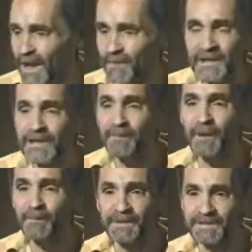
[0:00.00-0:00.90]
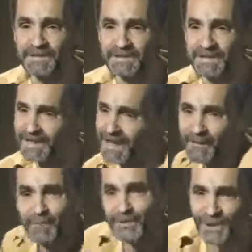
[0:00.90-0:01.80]
Well, I'm in the puppy,
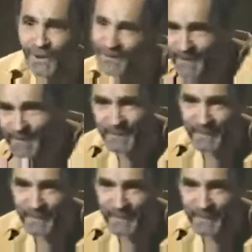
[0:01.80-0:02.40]
and I push all